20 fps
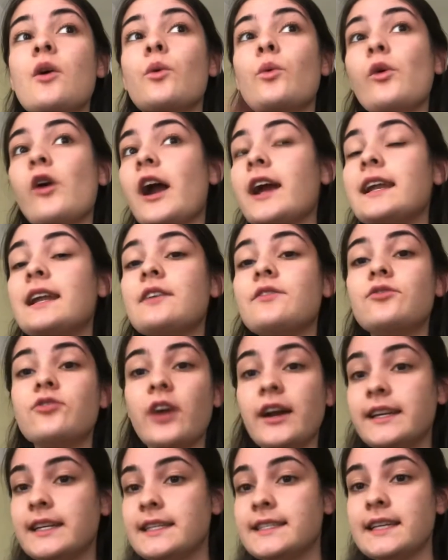Where I live,
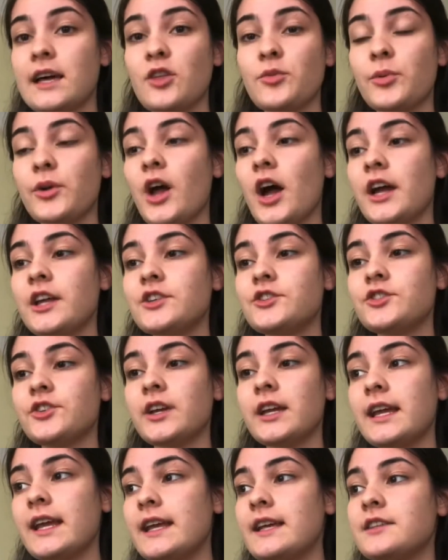right near Southbourne High
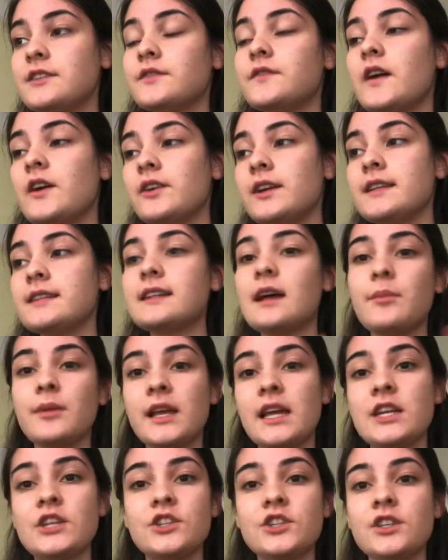Street, it is a very
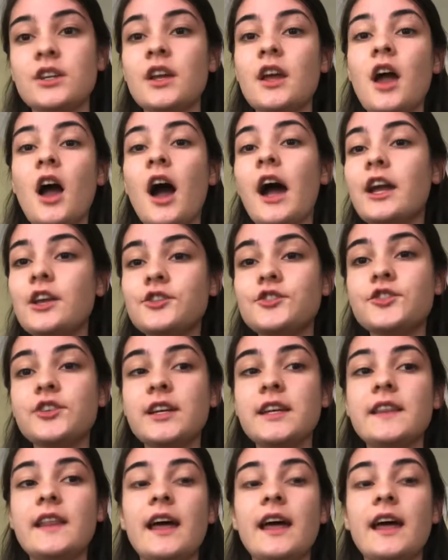established high street.